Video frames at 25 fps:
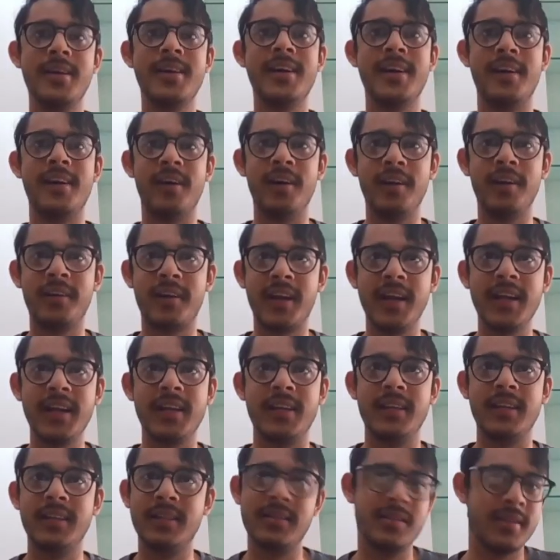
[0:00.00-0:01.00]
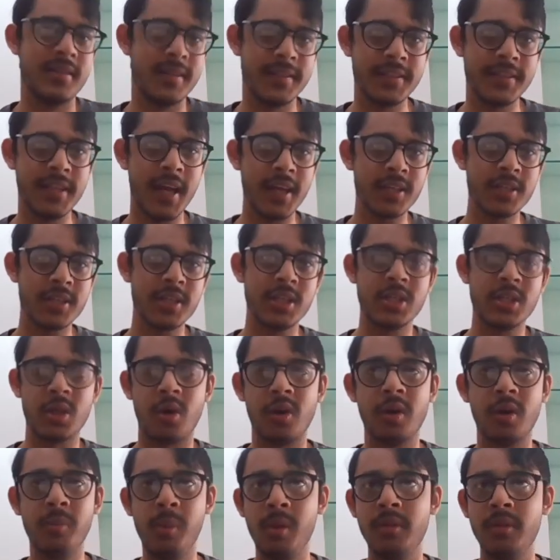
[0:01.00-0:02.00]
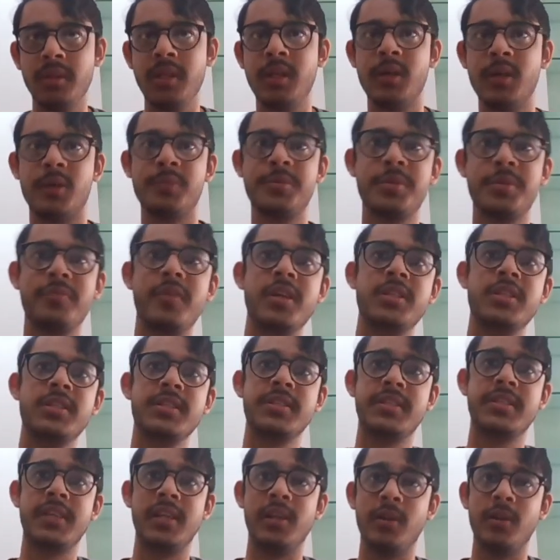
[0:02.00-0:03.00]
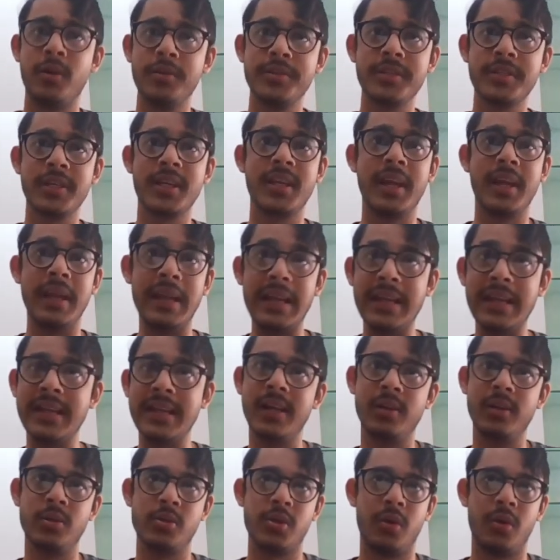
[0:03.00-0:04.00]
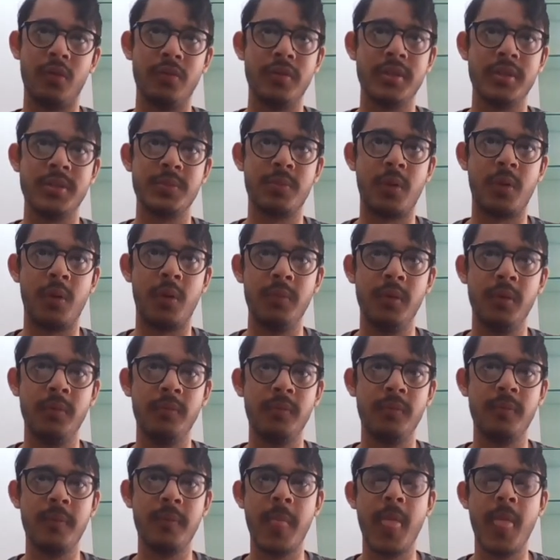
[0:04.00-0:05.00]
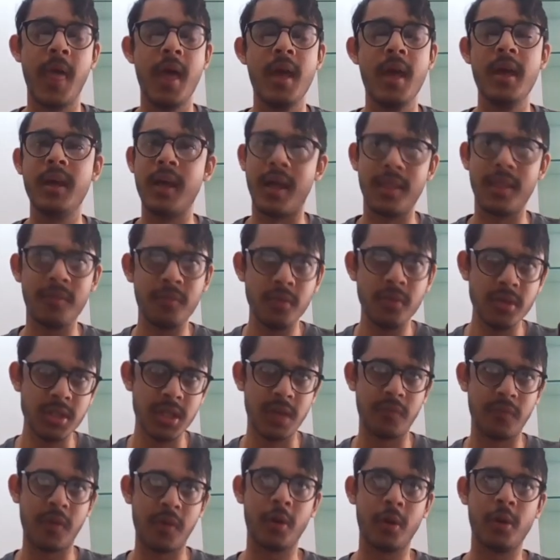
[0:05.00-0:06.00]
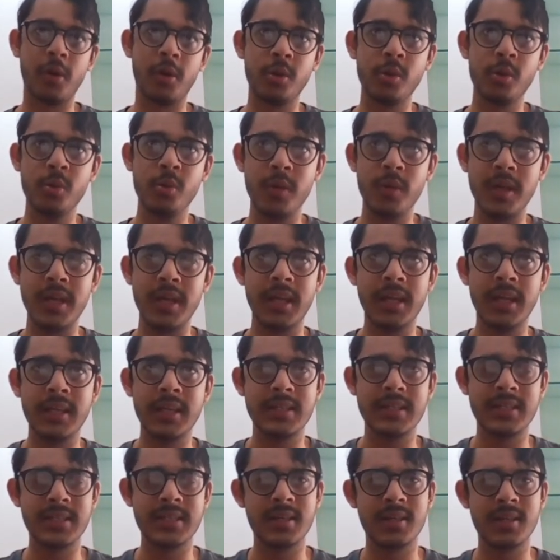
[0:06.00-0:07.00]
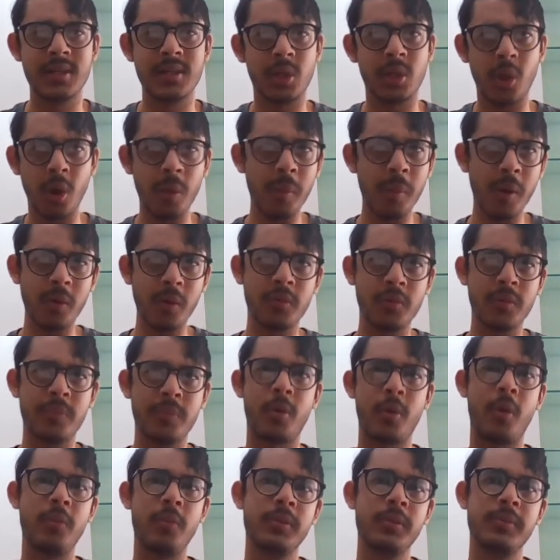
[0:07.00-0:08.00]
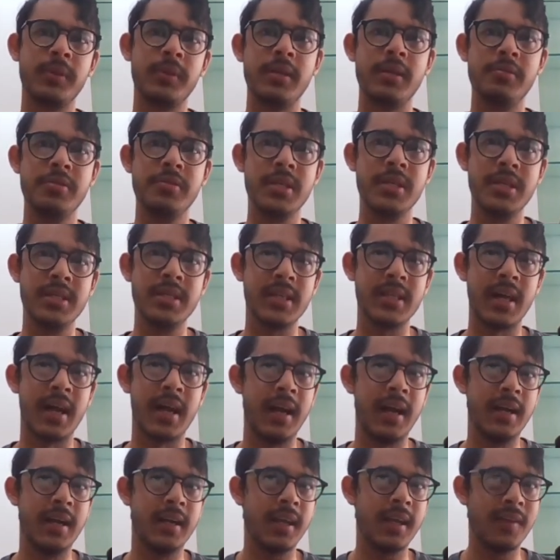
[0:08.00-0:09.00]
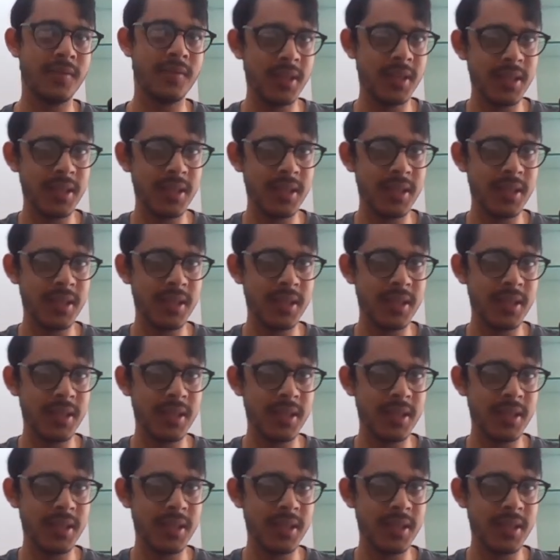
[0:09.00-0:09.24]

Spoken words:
All right, let's actually talk about the observations and logic needed to solve this problem. And the first thing we're going to do is talk about what the problem gives us and if there